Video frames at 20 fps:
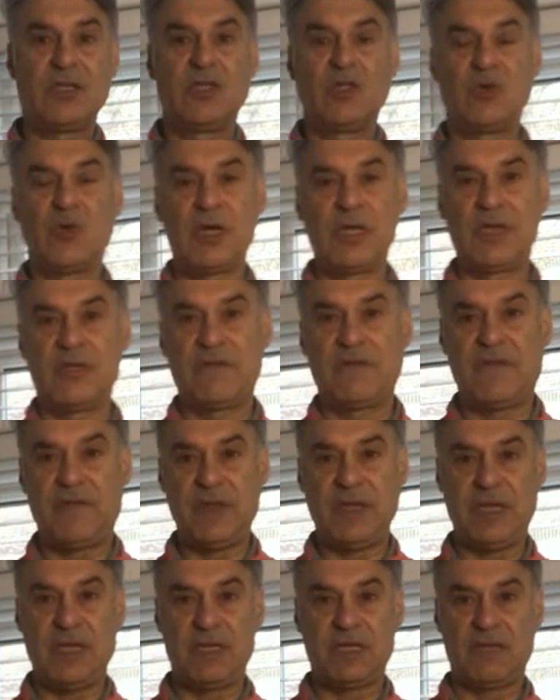join the
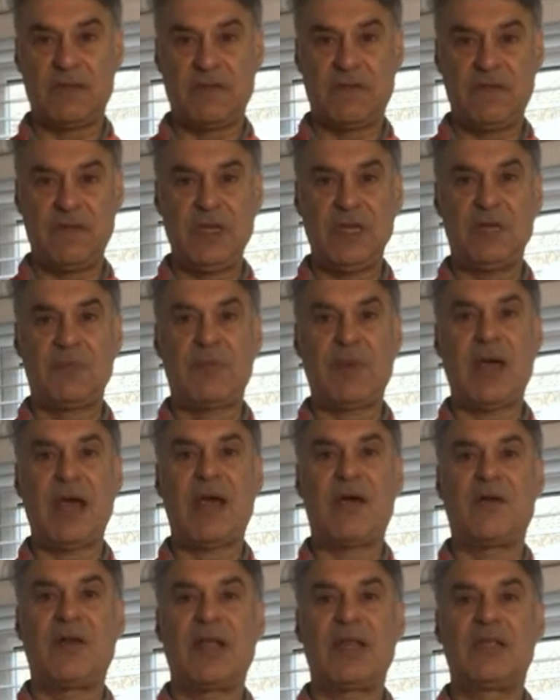feet
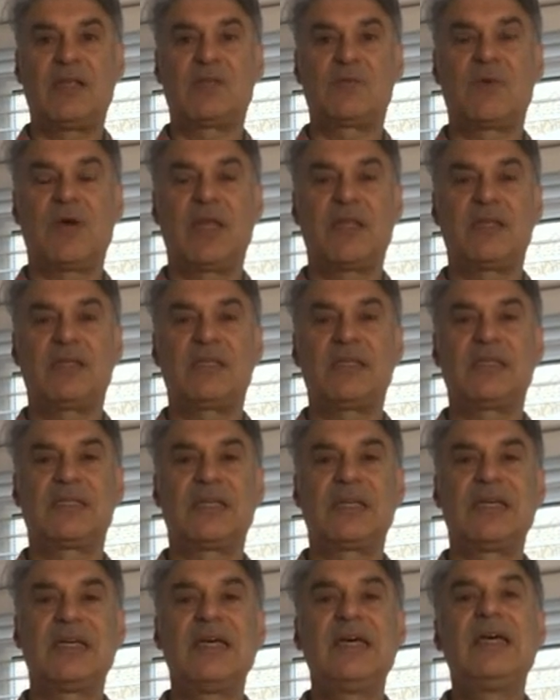parallel as well. This is
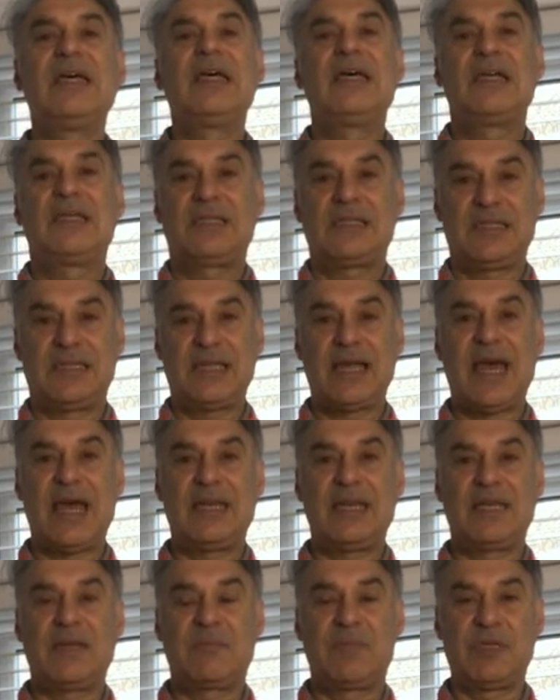a
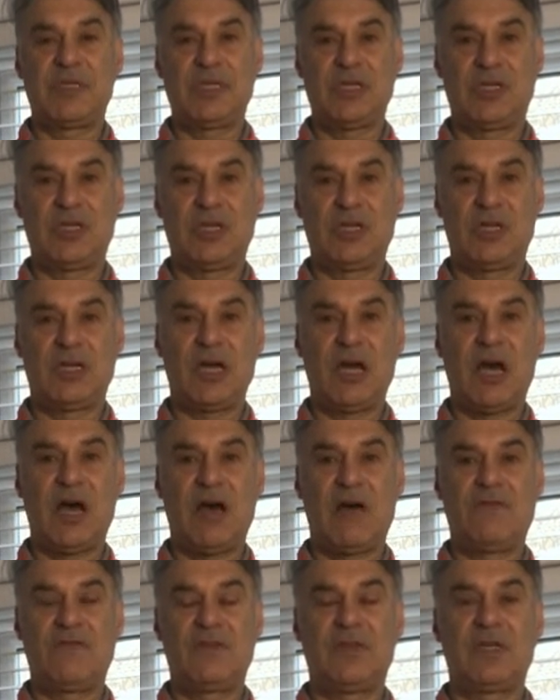standing position
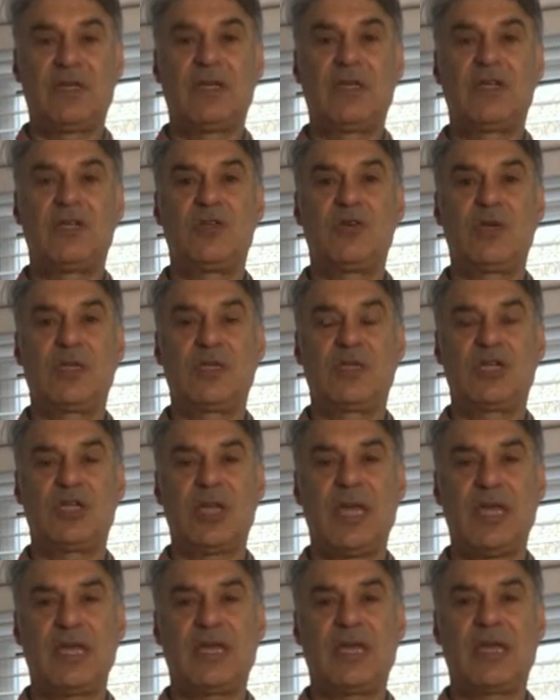after doing the
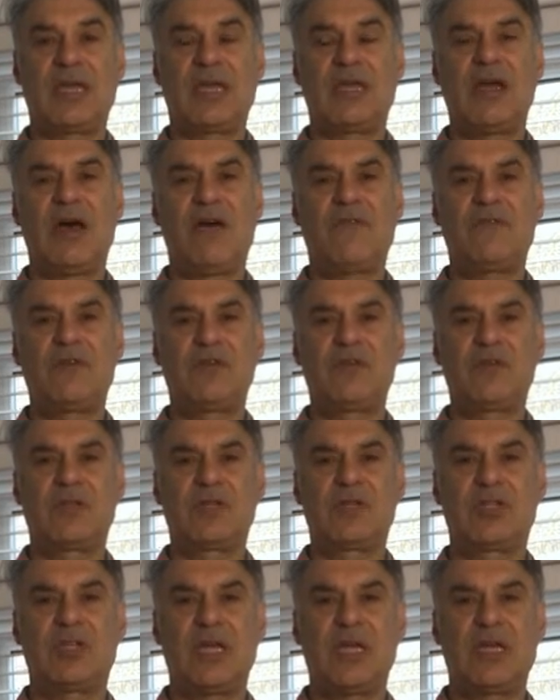shaking. And after doing the
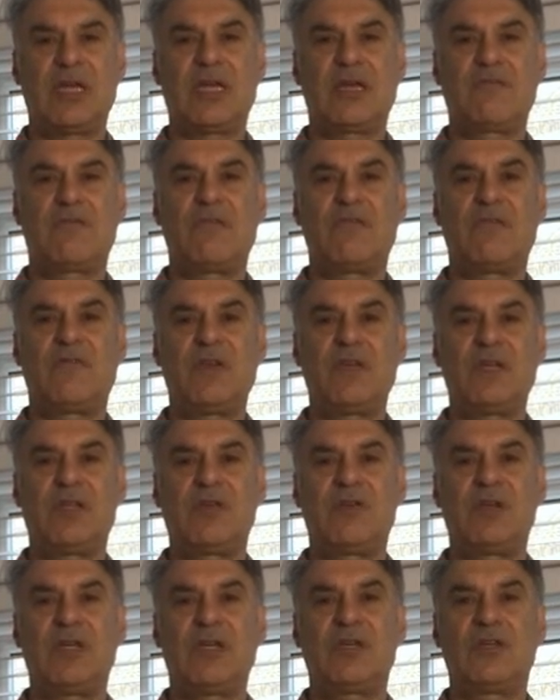shaking, if you feel
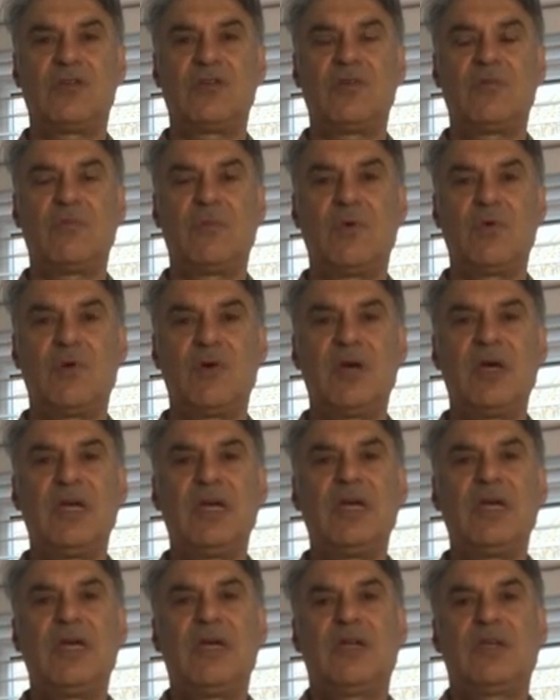you need to do more,
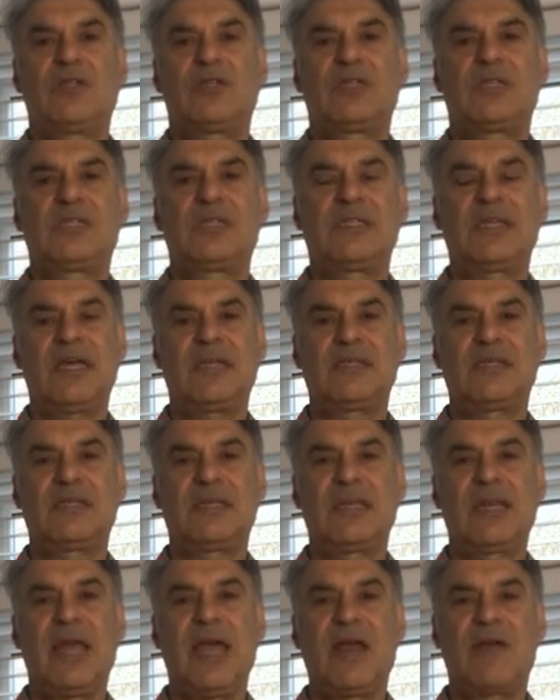just sense
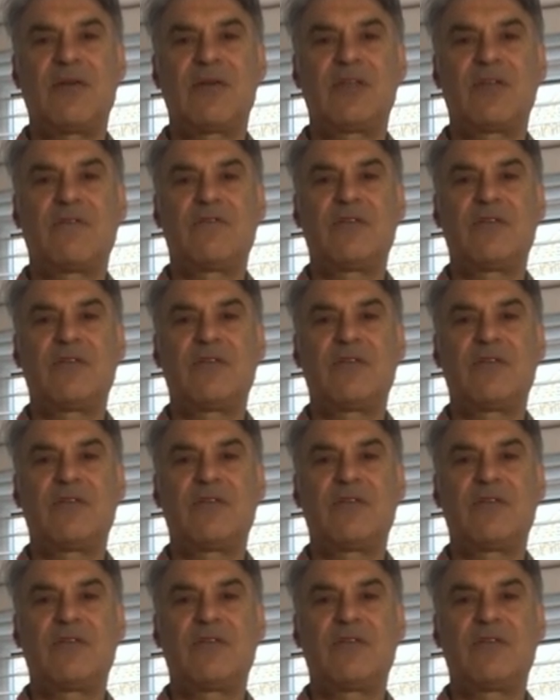an area that